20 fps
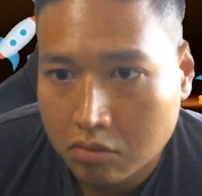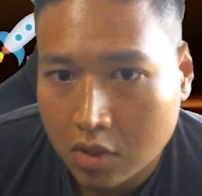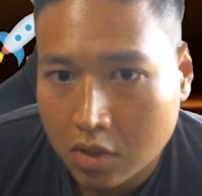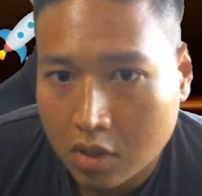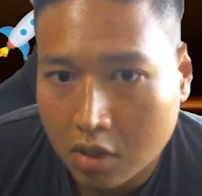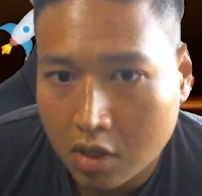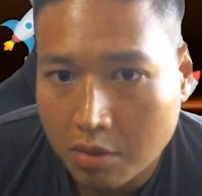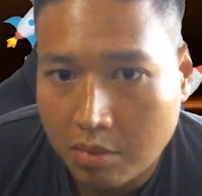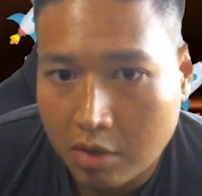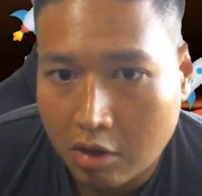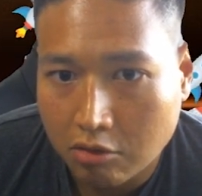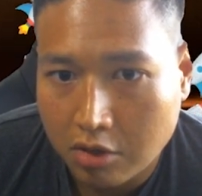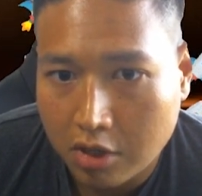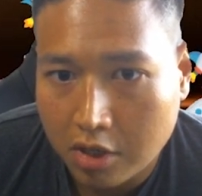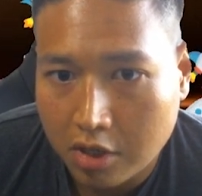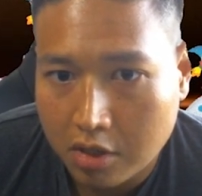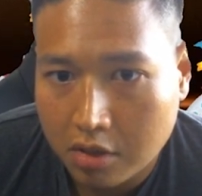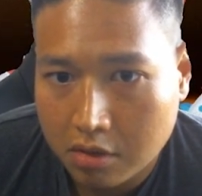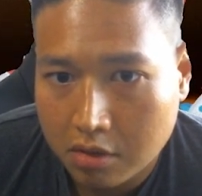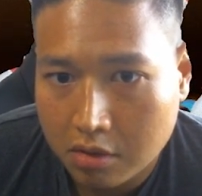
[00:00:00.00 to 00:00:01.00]
about there,
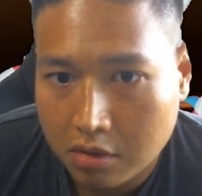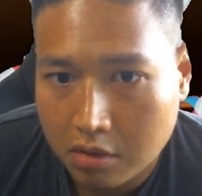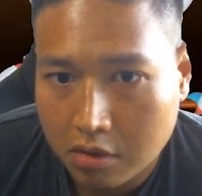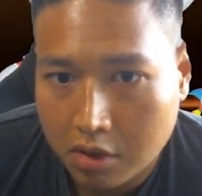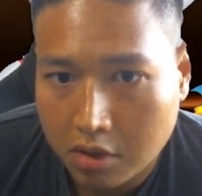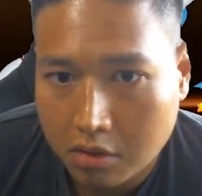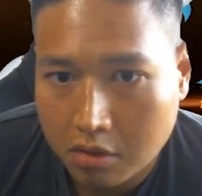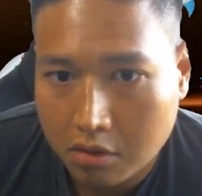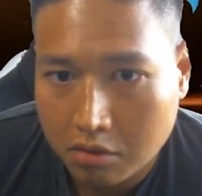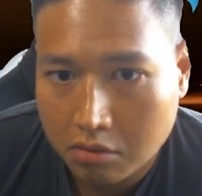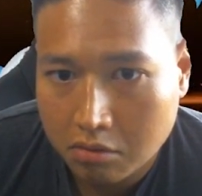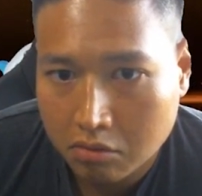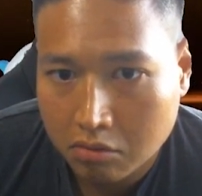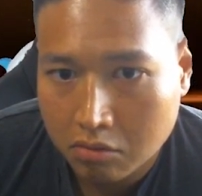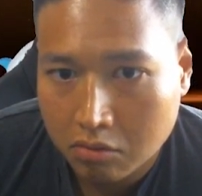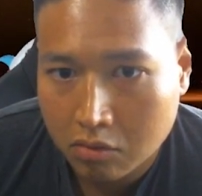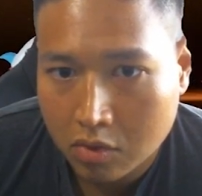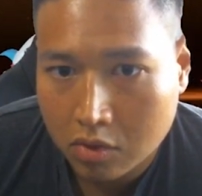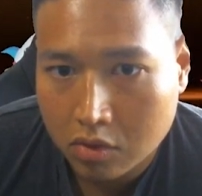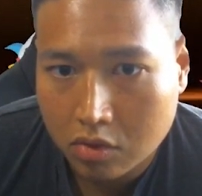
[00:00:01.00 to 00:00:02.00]
right?
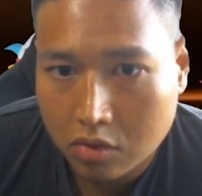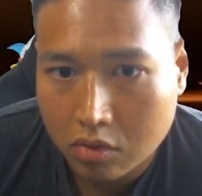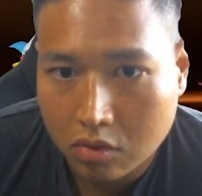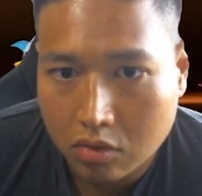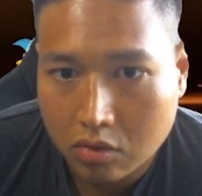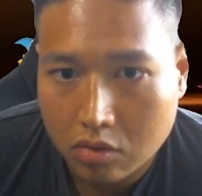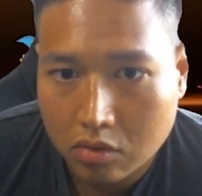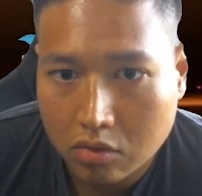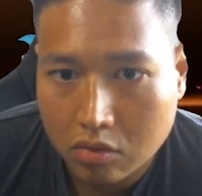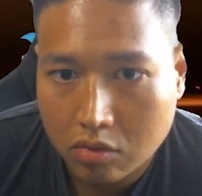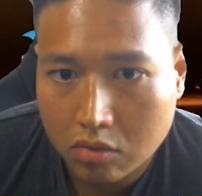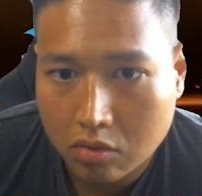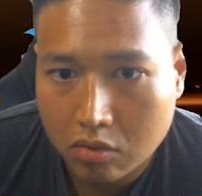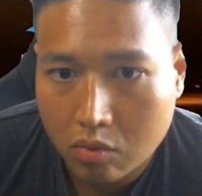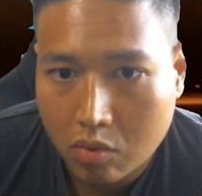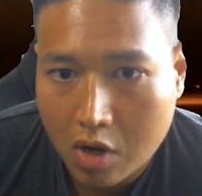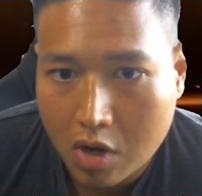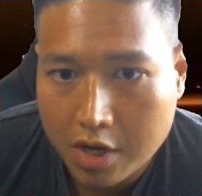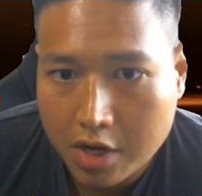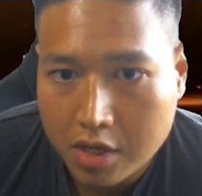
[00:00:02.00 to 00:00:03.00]
So
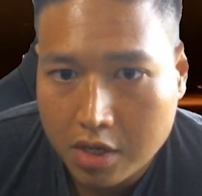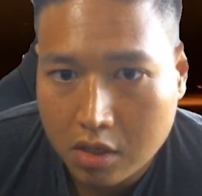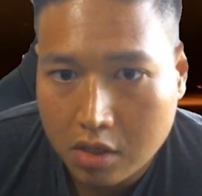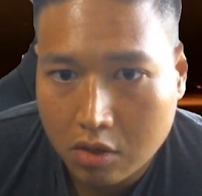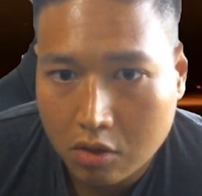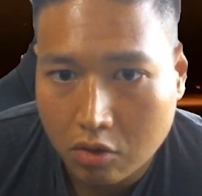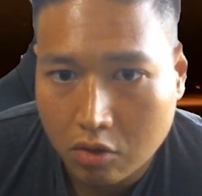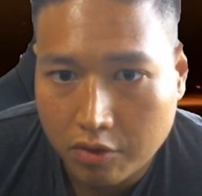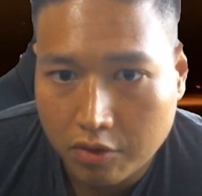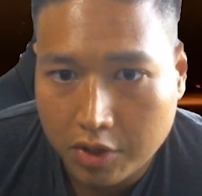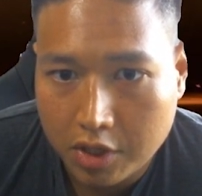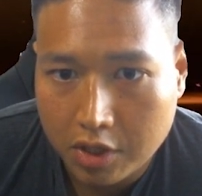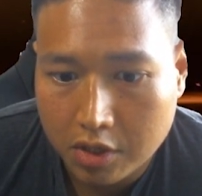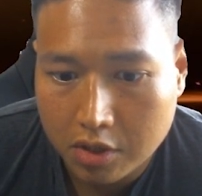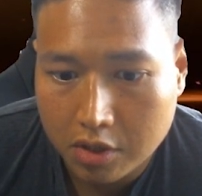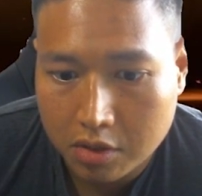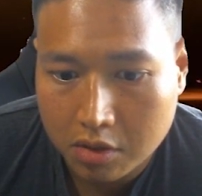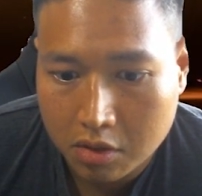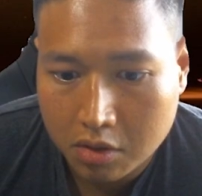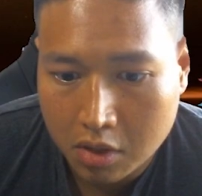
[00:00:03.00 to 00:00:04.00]
why over here?
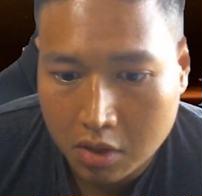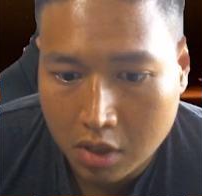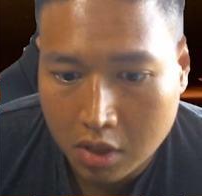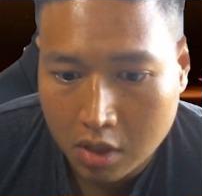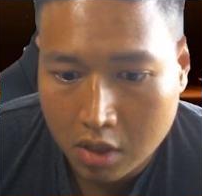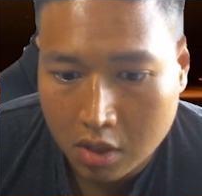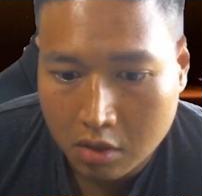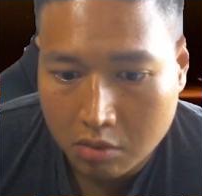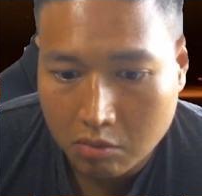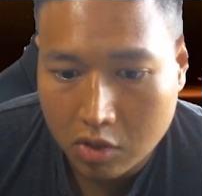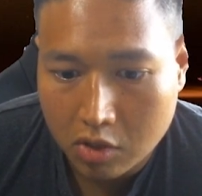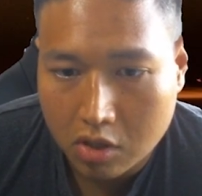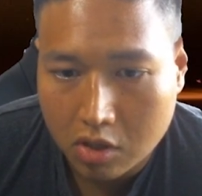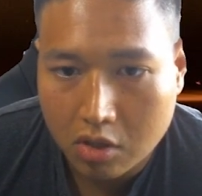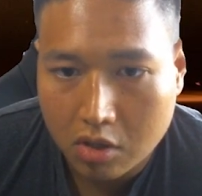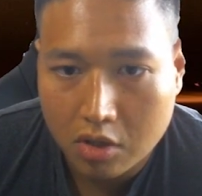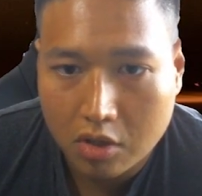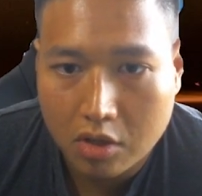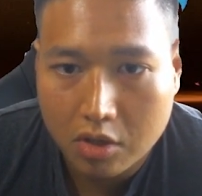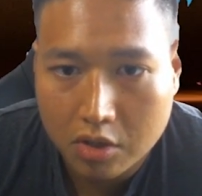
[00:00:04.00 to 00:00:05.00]

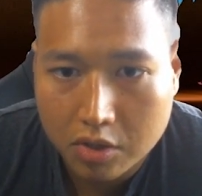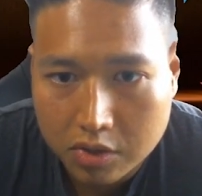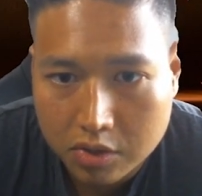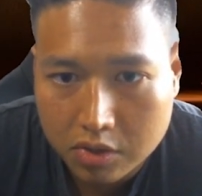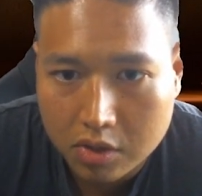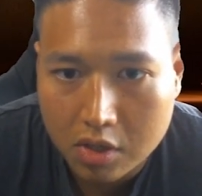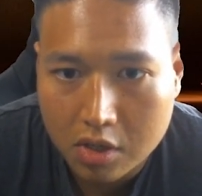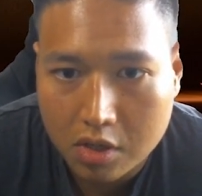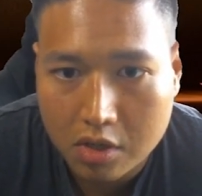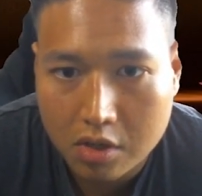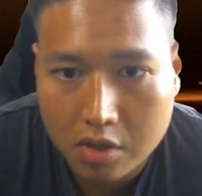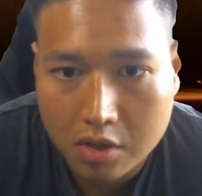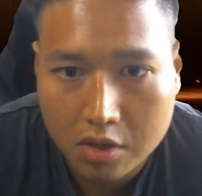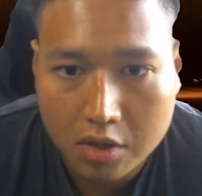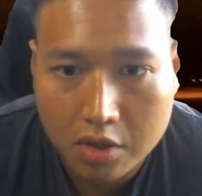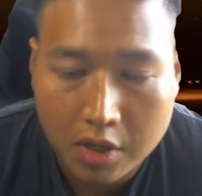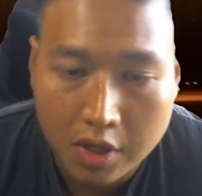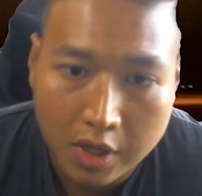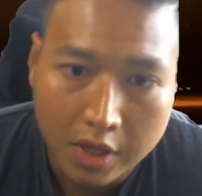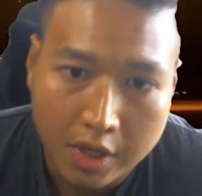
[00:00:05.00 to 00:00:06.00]
Because
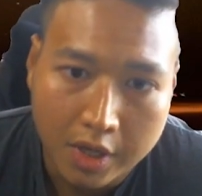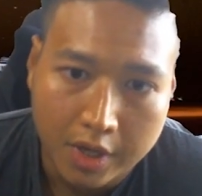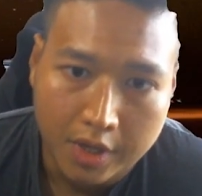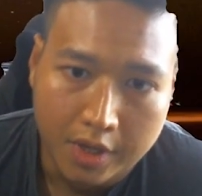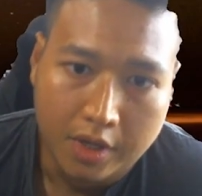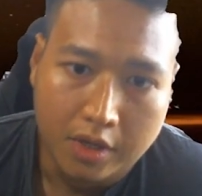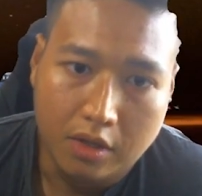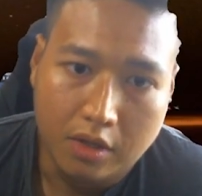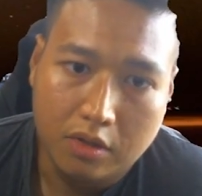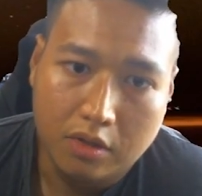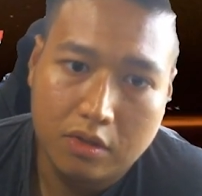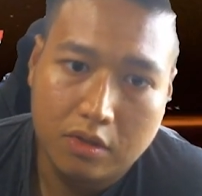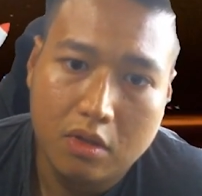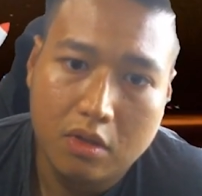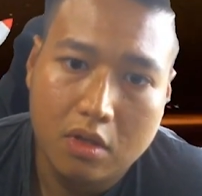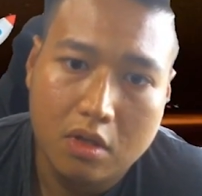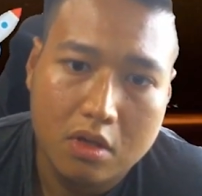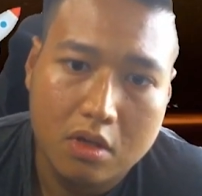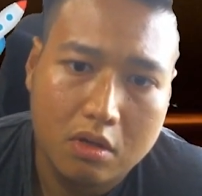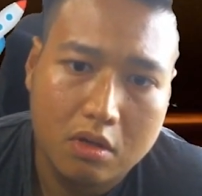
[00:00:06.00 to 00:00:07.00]
it's
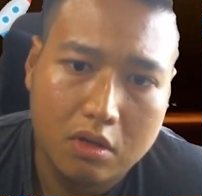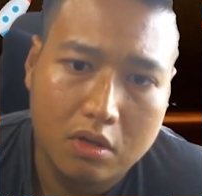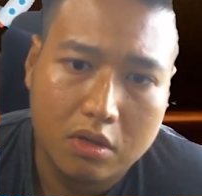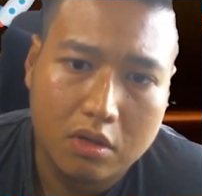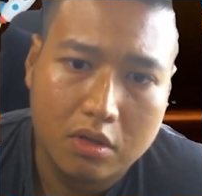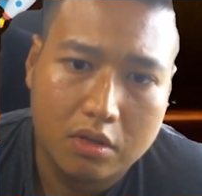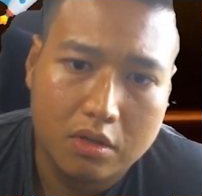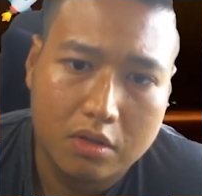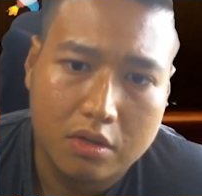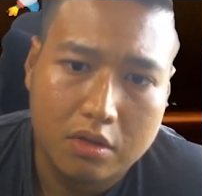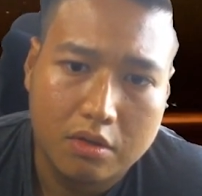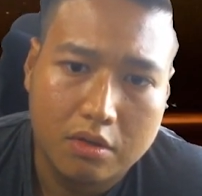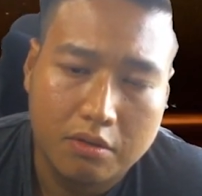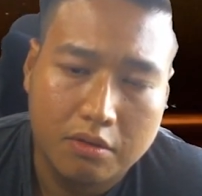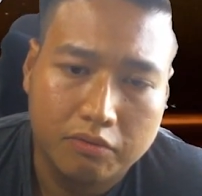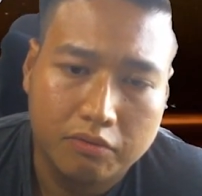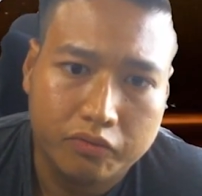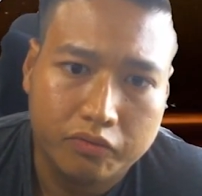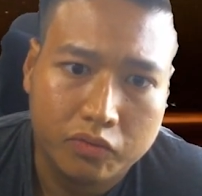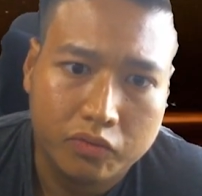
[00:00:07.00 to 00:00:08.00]
near the
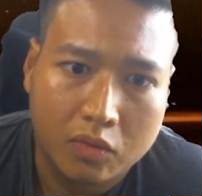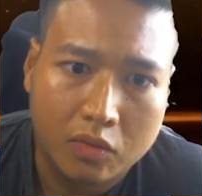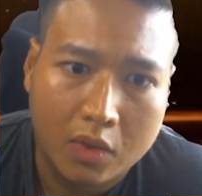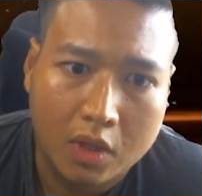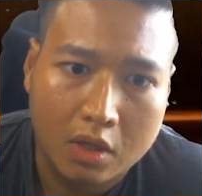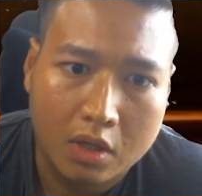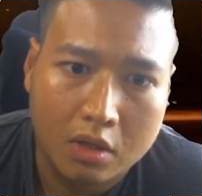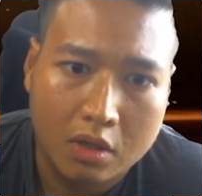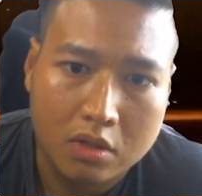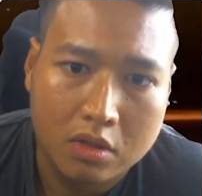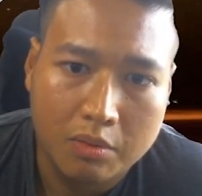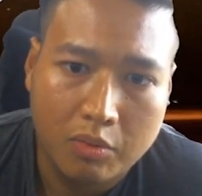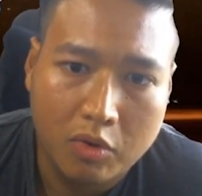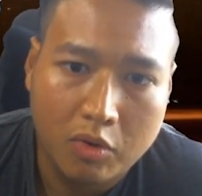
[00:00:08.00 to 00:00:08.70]
support